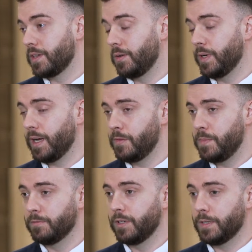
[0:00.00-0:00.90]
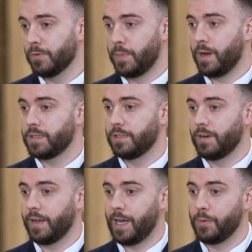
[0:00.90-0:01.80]
So we have to be really robust
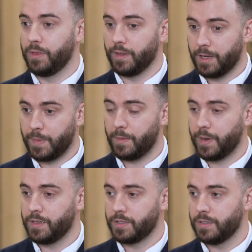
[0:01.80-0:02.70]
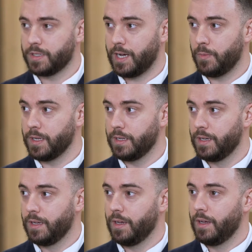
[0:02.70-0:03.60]
around how we think about pensions, how we
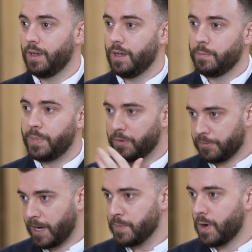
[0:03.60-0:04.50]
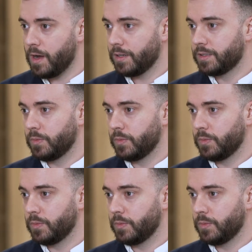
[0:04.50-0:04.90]
build frameworks.